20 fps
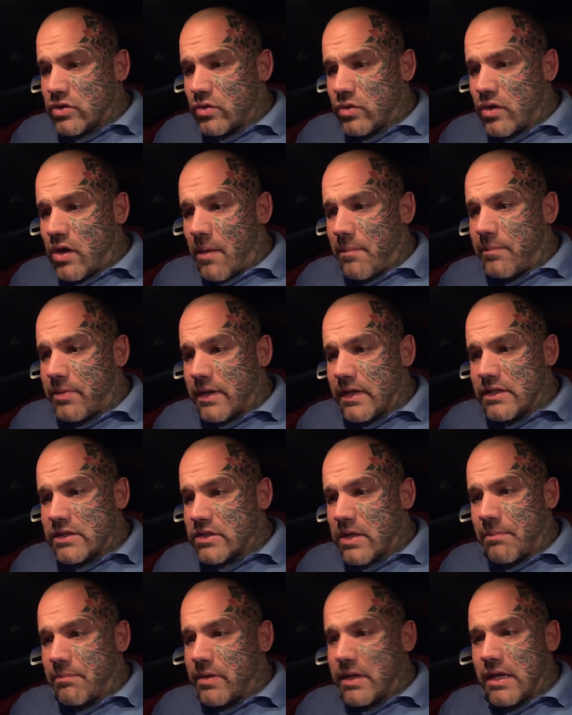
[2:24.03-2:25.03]
two
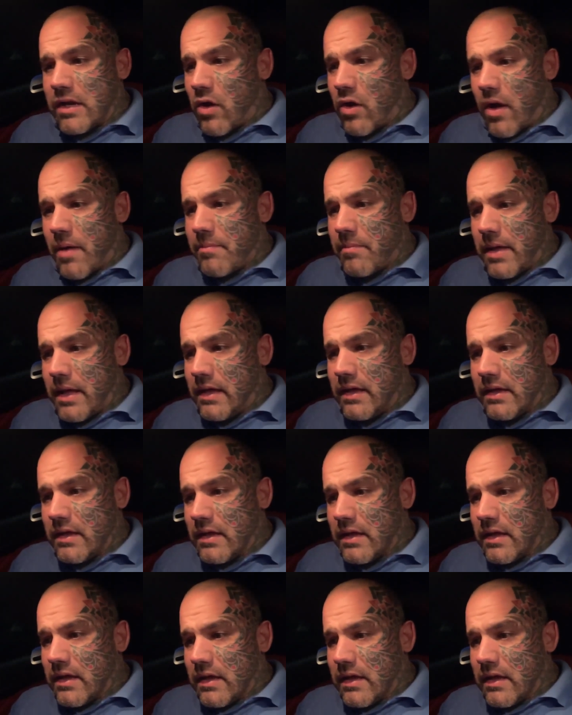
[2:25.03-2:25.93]
companies, somebody like me